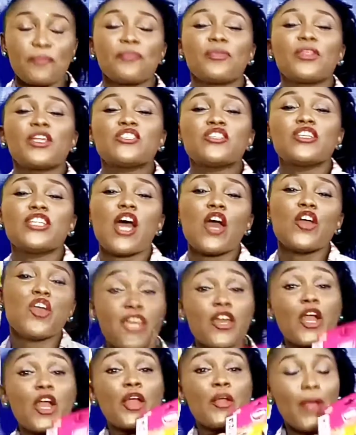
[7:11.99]
So now your
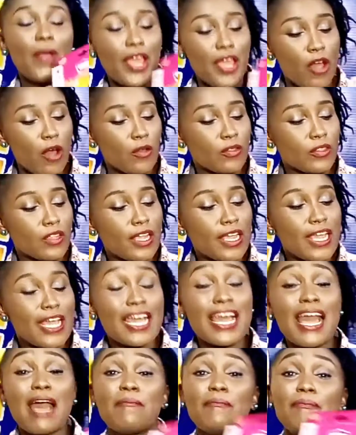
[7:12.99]
crayon can